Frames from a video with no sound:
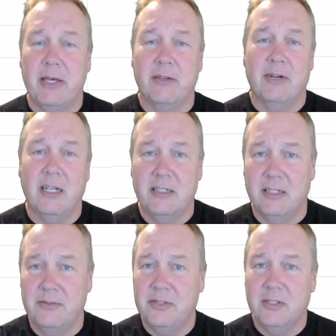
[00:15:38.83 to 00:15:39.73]
the
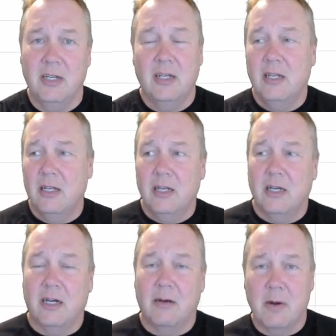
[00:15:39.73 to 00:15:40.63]
relatives,
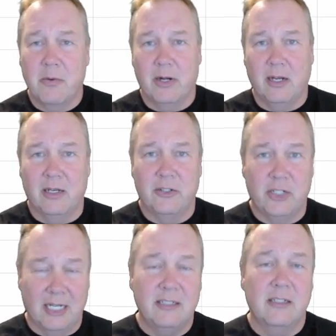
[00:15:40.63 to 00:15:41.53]
remember it'll
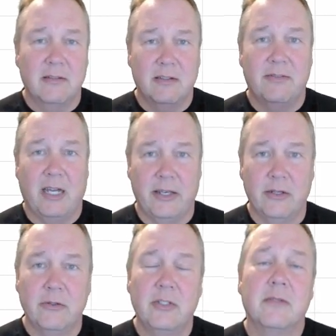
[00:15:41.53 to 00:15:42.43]
adjust the
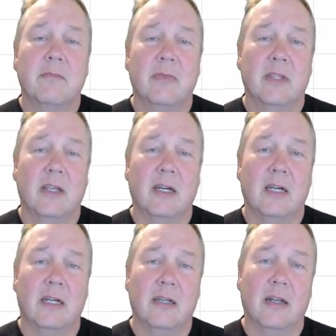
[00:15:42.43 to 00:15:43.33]
values
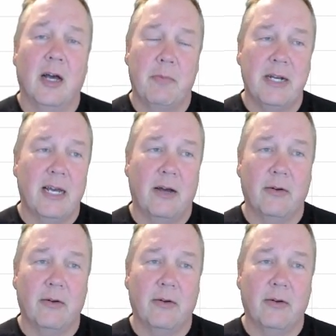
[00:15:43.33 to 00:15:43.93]
up and down,